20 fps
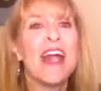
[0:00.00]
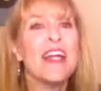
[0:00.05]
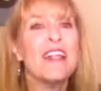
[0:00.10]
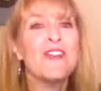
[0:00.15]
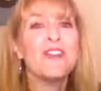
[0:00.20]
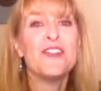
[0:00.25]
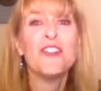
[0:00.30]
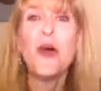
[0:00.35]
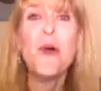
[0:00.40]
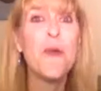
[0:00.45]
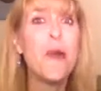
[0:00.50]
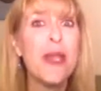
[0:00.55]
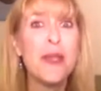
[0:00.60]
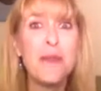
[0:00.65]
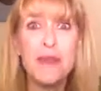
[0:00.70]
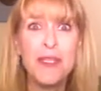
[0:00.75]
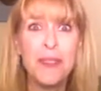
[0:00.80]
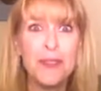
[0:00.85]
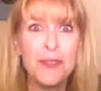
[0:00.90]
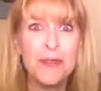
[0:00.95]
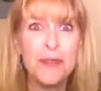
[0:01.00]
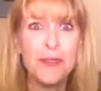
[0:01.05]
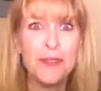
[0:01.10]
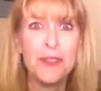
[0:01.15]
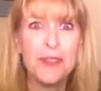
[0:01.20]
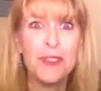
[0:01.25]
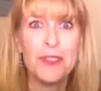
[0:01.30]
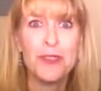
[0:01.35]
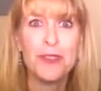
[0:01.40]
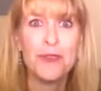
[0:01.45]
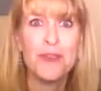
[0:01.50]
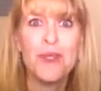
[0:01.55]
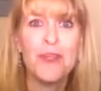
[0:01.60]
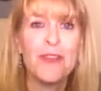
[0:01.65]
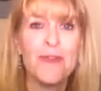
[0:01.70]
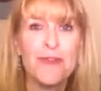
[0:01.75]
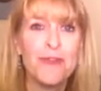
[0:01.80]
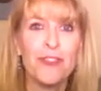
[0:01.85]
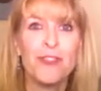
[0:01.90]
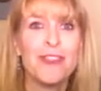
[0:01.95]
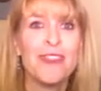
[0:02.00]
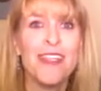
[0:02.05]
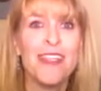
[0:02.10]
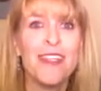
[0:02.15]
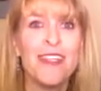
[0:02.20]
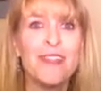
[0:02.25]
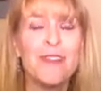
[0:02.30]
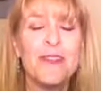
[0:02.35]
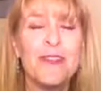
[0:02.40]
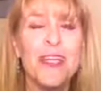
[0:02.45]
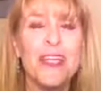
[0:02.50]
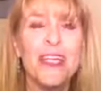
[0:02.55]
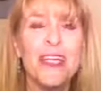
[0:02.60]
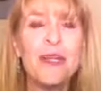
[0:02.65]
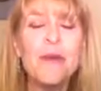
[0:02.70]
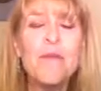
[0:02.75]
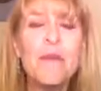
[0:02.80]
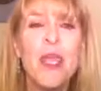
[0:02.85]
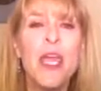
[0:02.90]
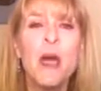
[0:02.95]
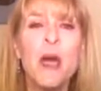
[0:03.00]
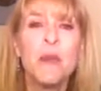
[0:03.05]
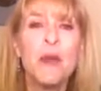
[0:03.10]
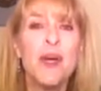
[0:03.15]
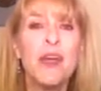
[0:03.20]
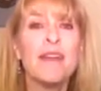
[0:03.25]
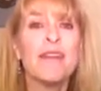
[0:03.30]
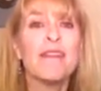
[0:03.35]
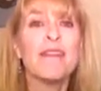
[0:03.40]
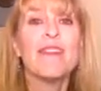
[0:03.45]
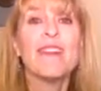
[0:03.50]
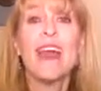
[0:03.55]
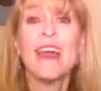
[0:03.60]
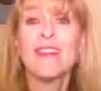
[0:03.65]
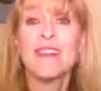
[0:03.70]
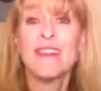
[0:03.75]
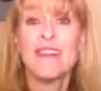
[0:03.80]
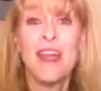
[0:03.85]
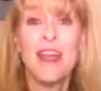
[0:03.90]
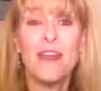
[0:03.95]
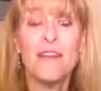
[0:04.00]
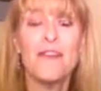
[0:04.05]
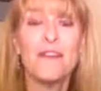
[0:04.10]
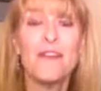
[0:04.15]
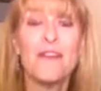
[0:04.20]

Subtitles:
I don't want to be at the grocery store the first day of the new year, but that's life.